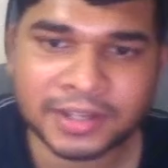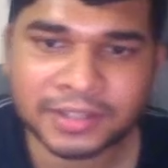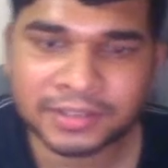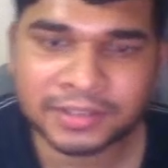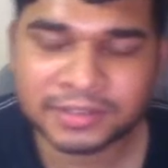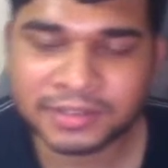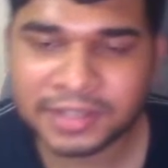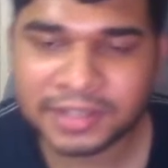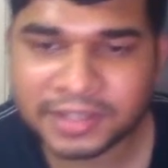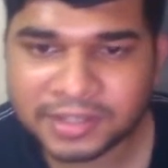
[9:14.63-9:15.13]

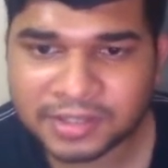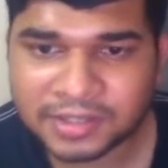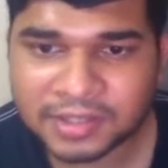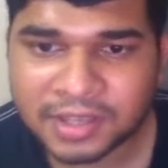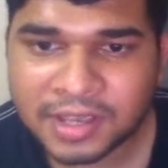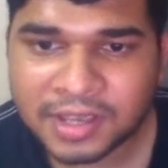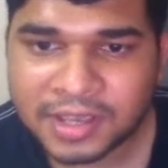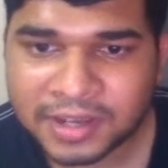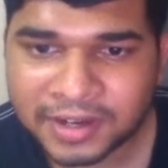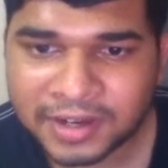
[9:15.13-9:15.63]
this,
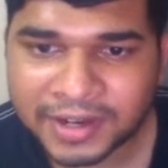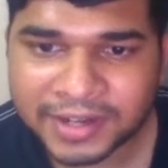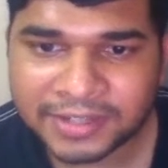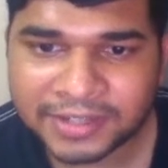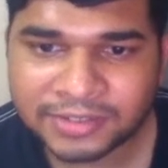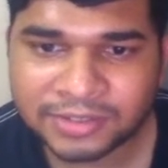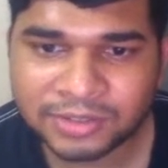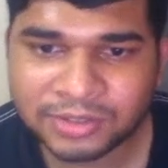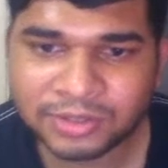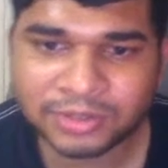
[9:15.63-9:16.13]
right?
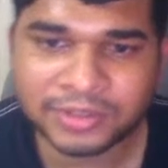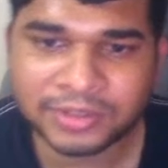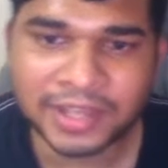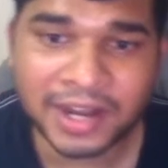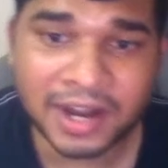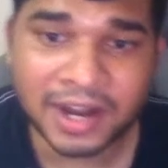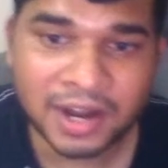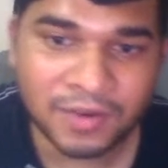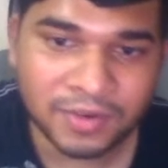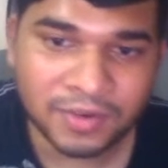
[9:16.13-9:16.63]
So there
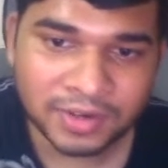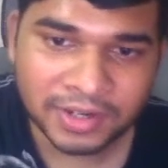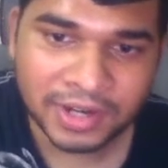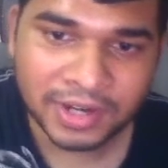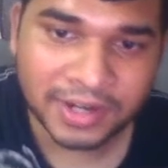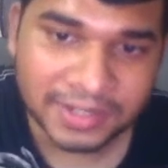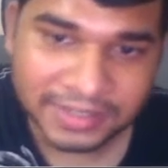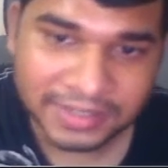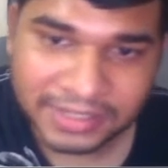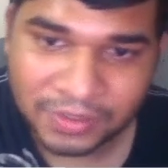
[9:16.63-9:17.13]
are
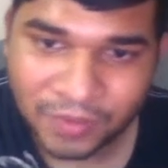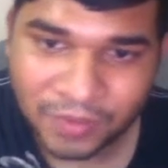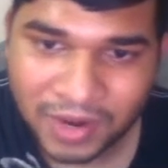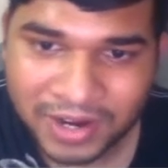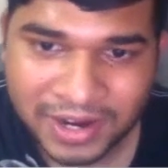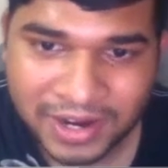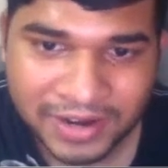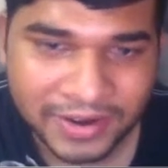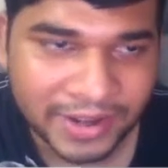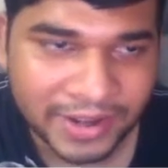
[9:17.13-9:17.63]
currently
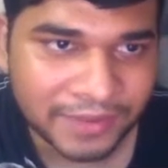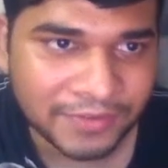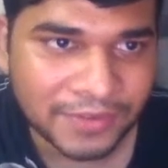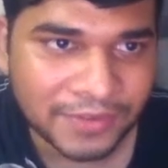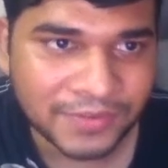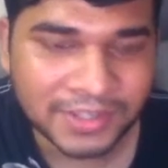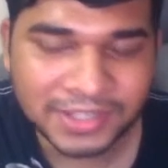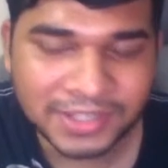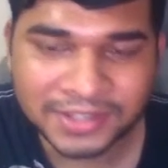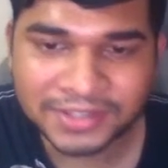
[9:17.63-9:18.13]

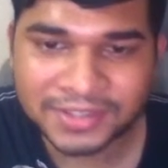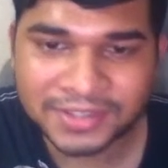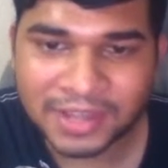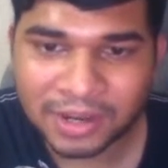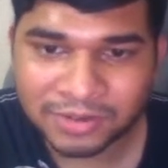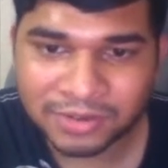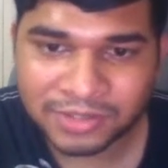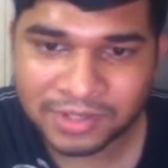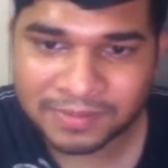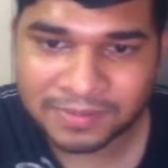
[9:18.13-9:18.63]

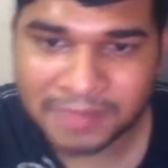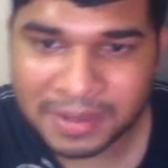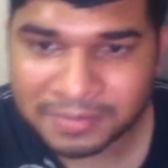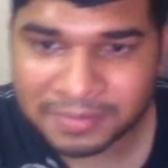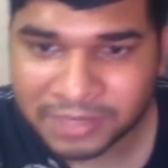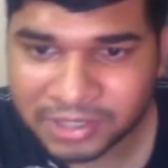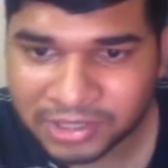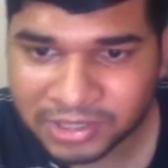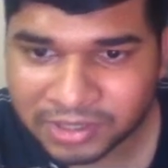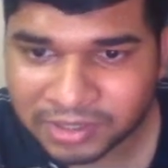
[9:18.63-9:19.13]
156,000
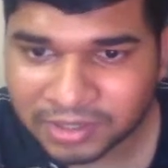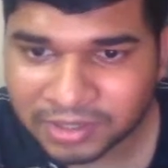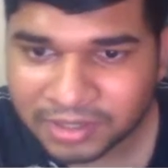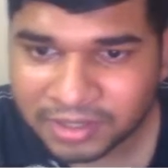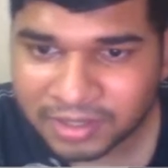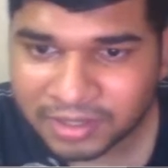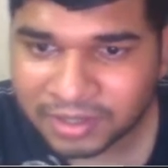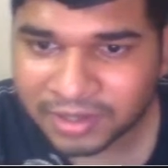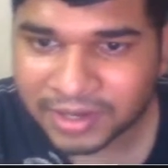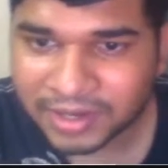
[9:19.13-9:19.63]
members,
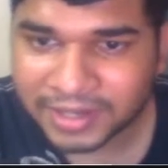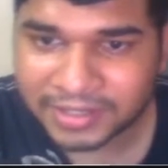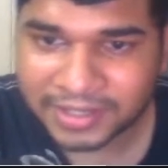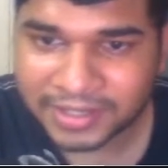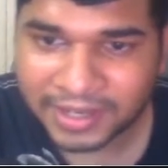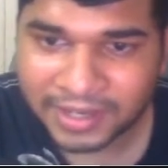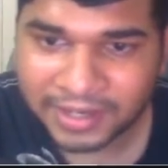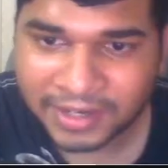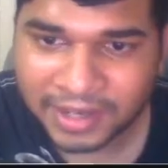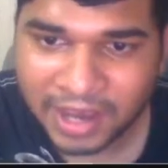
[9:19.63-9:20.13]
right?
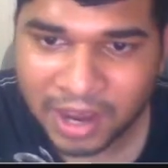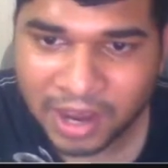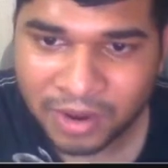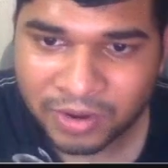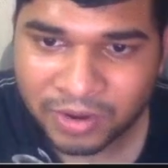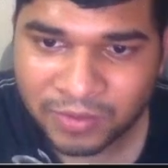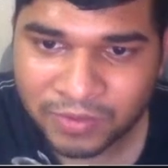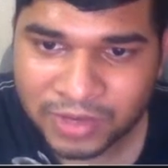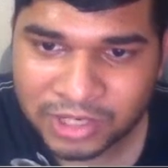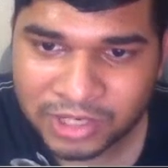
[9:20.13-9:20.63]
And out
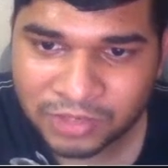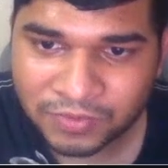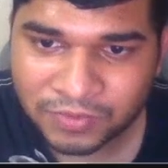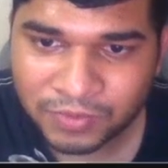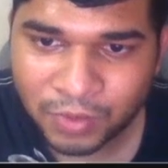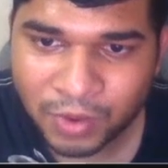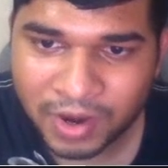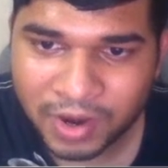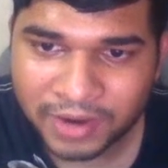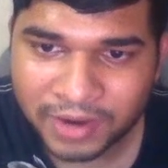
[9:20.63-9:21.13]
of which
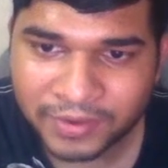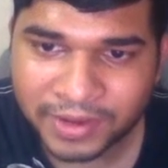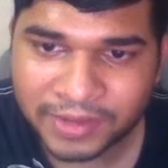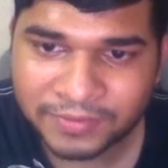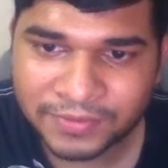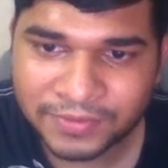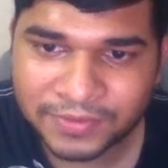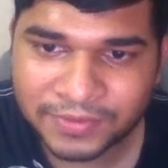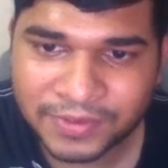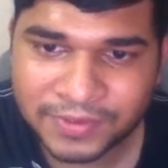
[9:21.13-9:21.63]

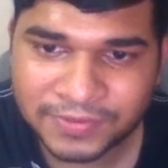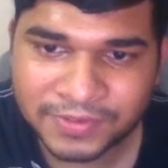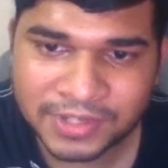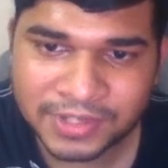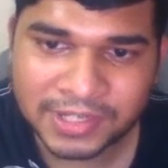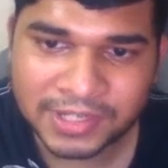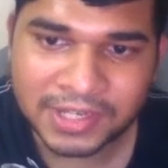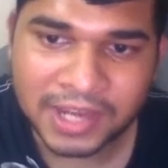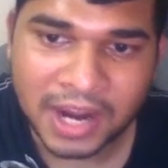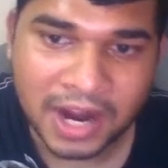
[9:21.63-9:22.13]

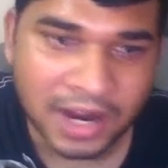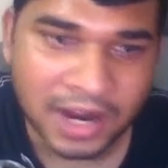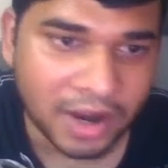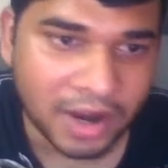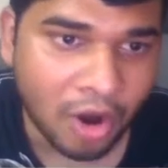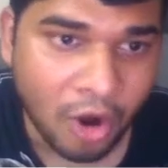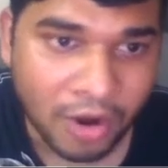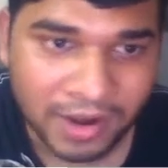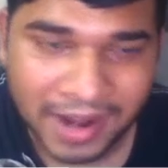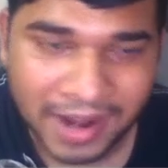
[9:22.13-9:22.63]
450 are
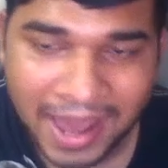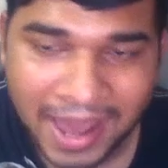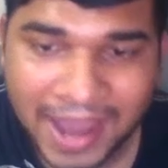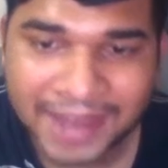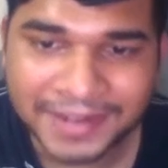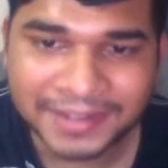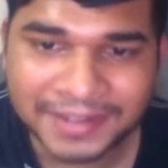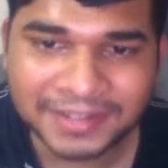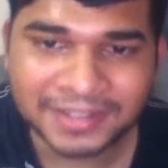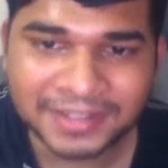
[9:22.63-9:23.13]

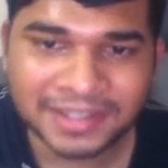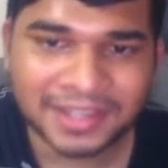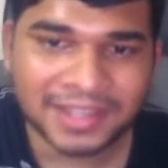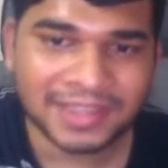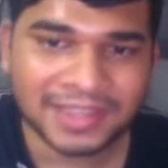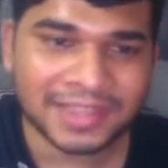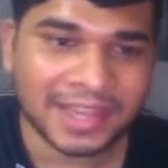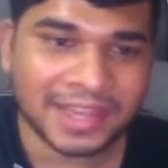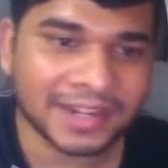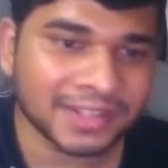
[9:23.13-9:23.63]
online.
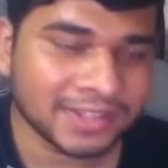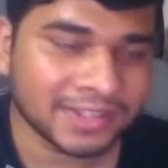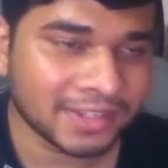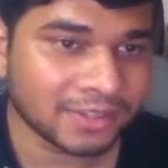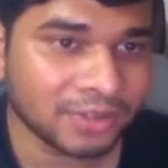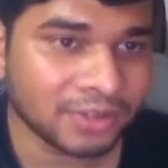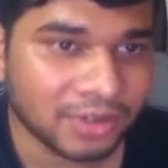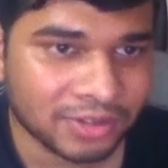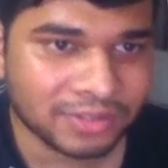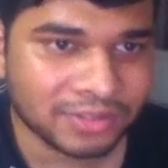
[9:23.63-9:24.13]
That is a
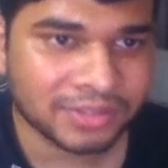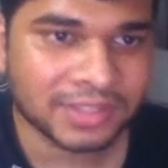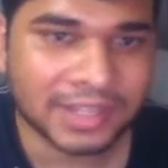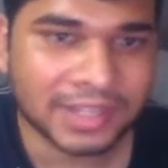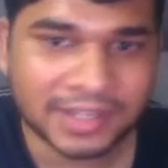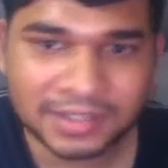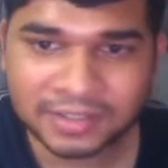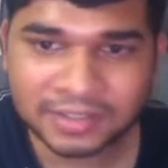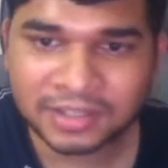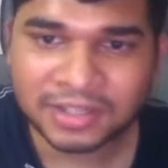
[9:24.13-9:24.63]
good
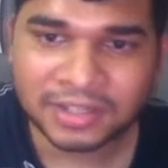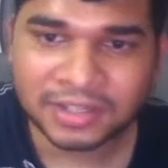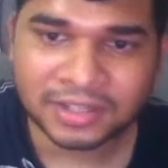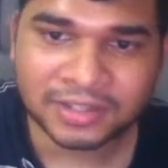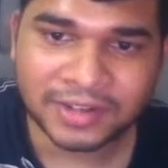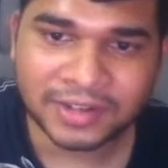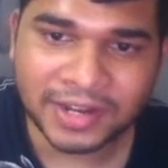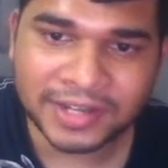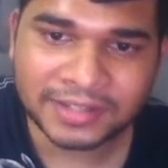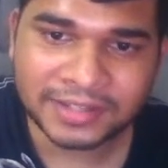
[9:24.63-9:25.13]
thing,
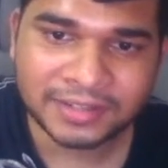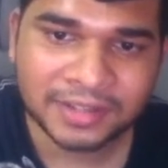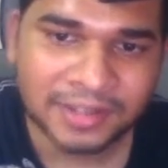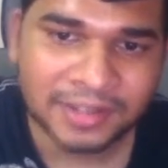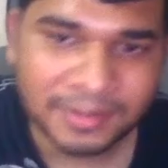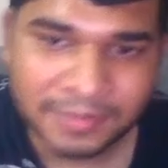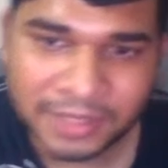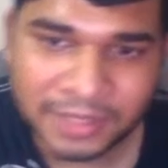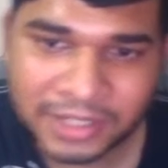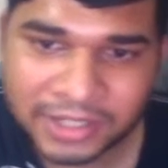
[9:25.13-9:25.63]
right?
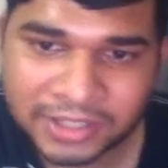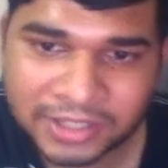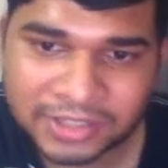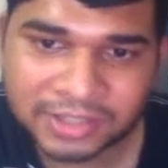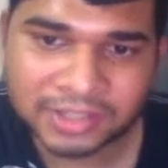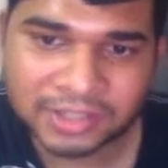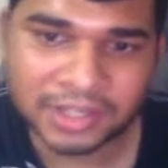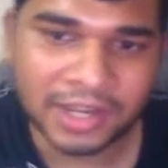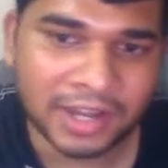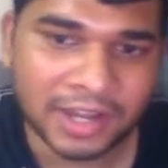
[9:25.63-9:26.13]

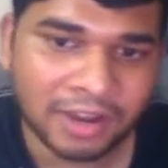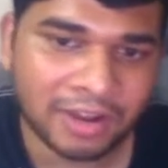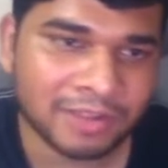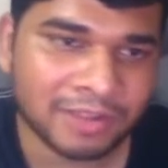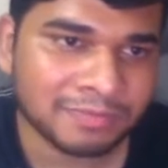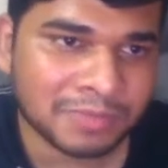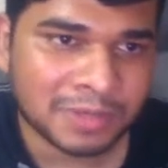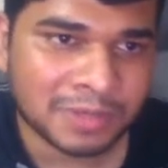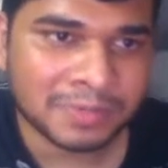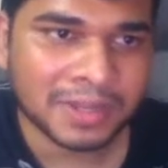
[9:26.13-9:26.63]
Because a lot
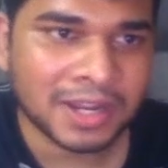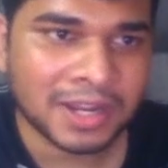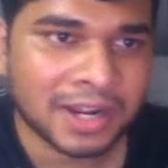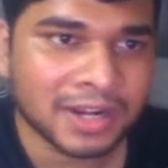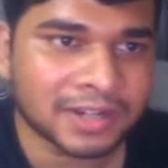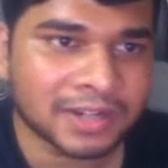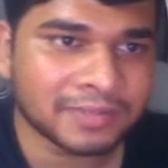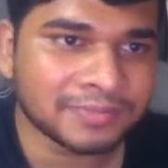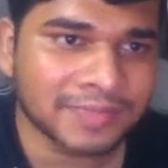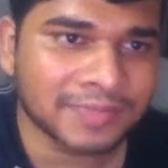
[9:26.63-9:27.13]
of people
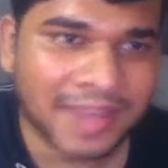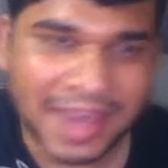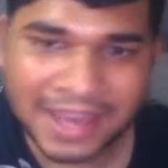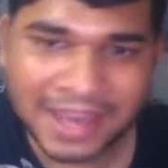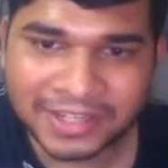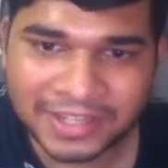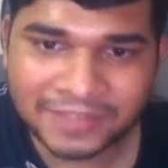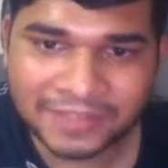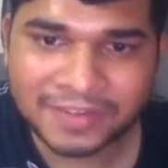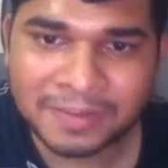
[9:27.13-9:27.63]
are
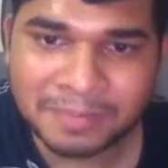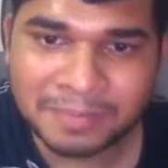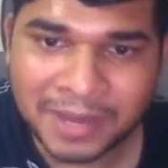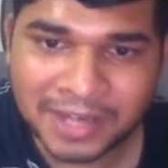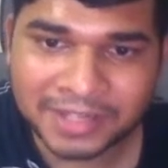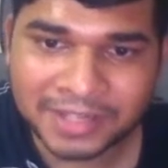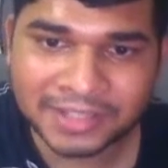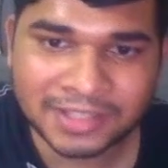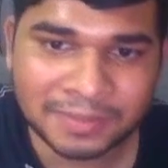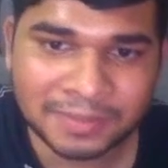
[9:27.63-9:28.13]
actively
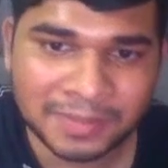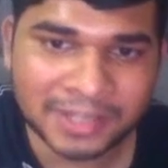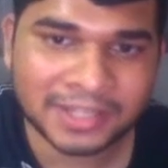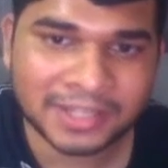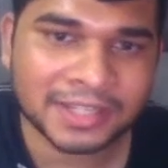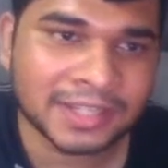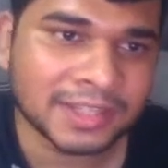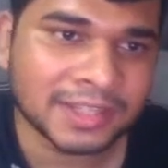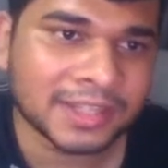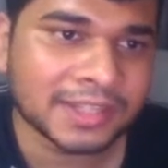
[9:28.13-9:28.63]

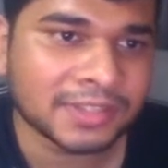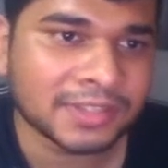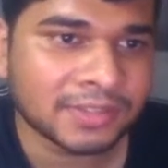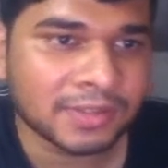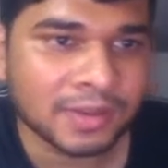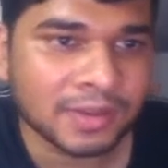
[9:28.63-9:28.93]
participating in this